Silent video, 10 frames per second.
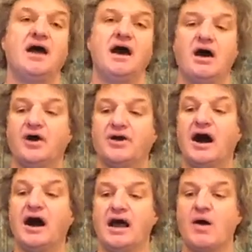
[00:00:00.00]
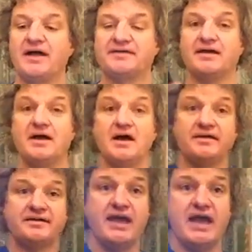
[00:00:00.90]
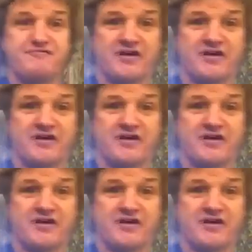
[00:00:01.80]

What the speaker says: on iOS. So here, for